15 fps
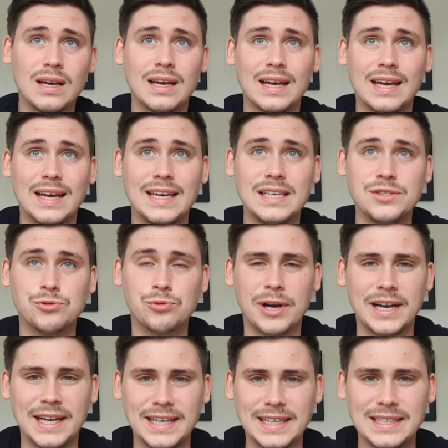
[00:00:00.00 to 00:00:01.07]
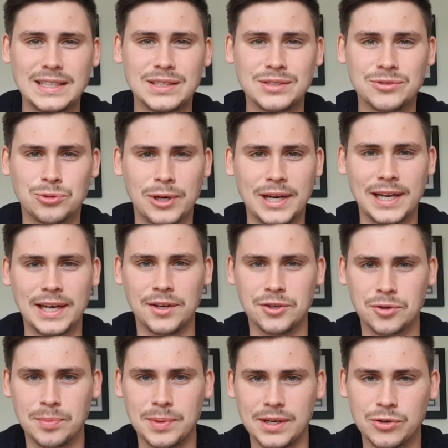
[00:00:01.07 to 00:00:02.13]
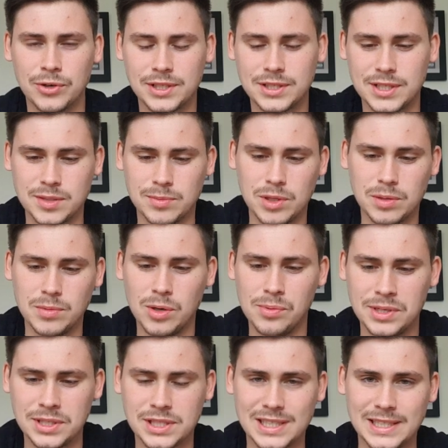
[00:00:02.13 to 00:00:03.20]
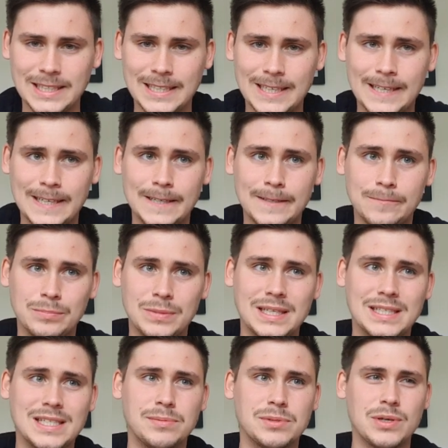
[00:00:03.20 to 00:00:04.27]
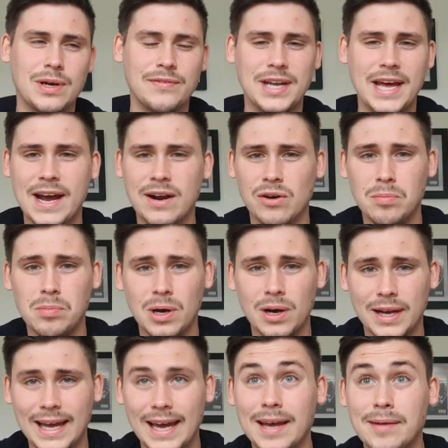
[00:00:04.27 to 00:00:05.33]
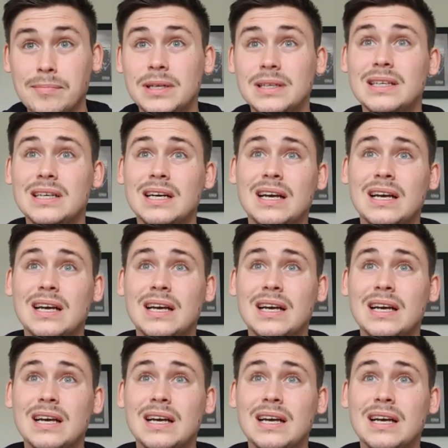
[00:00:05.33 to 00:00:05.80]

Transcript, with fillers: He's really, really under a bit of criticism at the moment, isn't he? Um, he seems to have an error per game.